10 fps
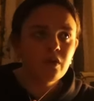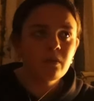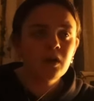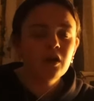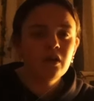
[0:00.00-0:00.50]

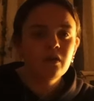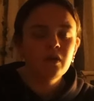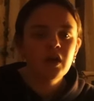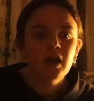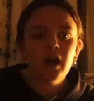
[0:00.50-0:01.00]

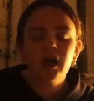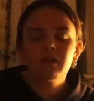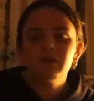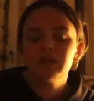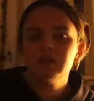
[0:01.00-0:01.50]
Tomorrow, I
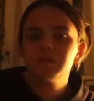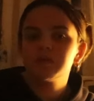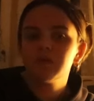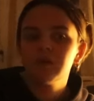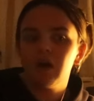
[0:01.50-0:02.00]
don't really know
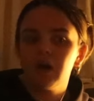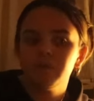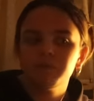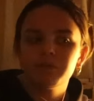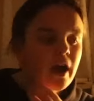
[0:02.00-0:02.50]
what's going
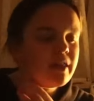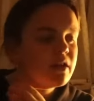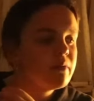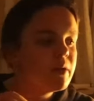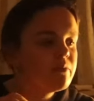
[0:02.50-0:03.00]
on. I
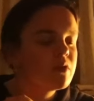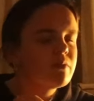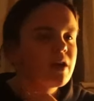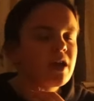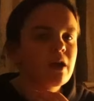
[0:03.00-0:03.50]
think I might
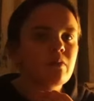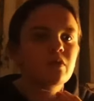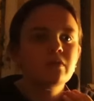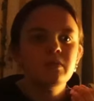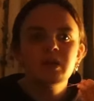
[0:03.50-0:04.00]
bring my
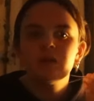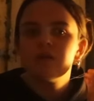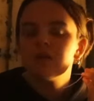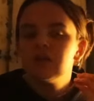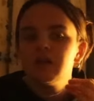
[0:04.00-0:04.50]
camera with
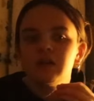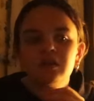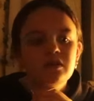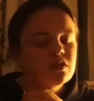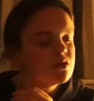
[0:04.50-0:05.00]
me
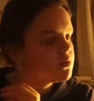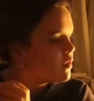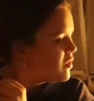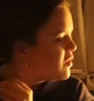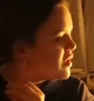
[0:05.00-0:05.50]
to
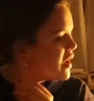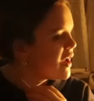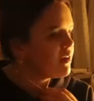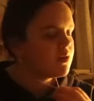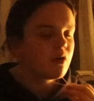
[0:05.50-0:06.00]
school.
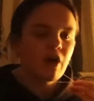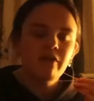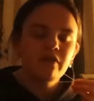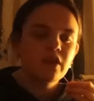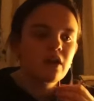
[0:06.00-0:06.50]
I don't know.
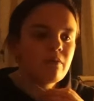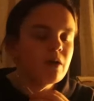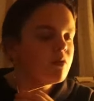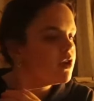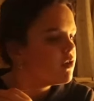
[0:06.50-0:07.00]
I feel like I
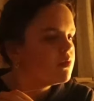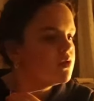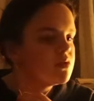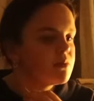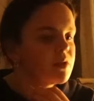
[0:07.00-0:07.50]
might want to go
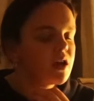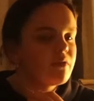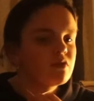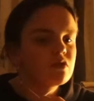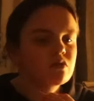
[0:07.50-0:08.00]
do something
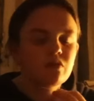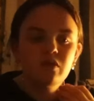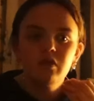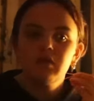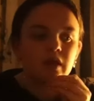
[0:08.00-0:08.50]
after
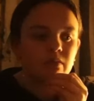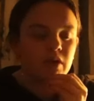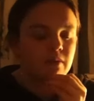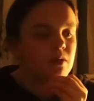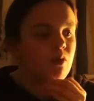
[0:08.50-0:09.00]
school, like
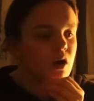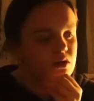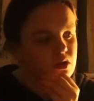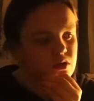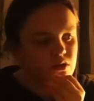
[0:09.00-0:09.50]
maybe
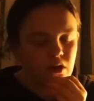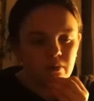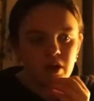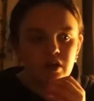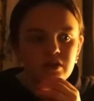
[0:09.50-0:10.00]
walk to
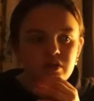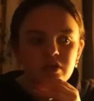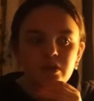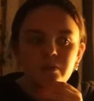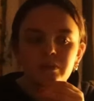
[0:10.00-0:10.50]
Starbucks
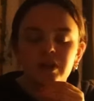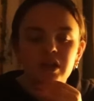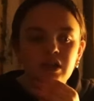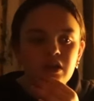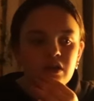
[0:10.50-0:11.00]
or
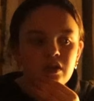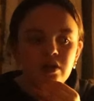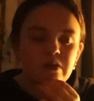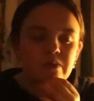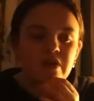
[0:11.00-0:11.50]
something
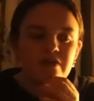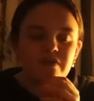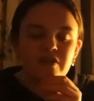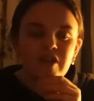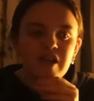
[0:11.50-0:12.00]
with my
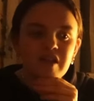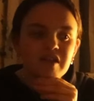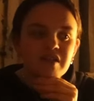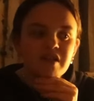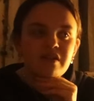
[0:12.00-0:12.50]

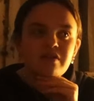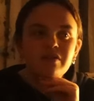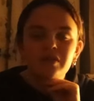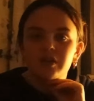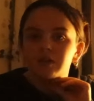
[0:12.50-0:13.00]
friends. I
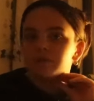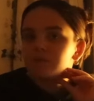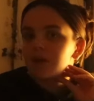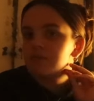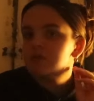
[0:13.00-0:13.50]
don't know.
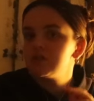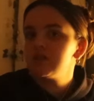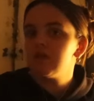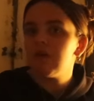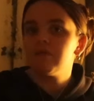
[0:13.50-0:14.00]
I'm just
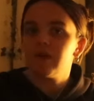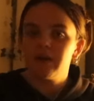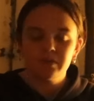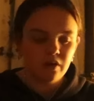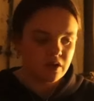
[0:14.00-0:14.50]
gonna go on
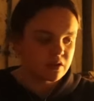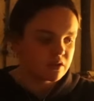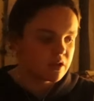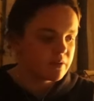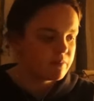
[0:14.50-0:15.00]
vibes,
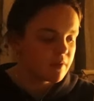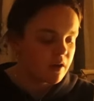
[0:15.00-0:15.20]
honestly.